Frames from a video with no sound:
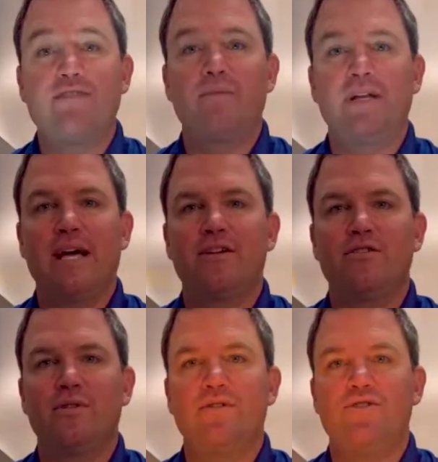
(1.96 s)
everybody, how you
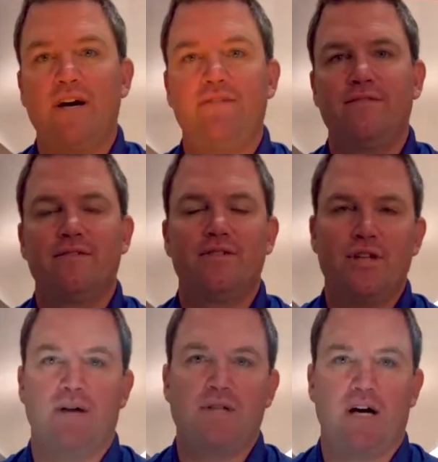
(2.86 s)
doing? Jeff,
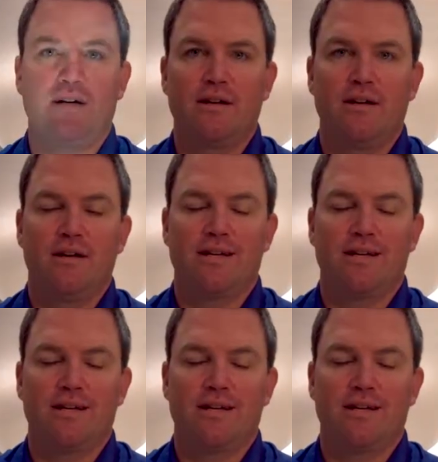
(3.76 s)
Shop Talk.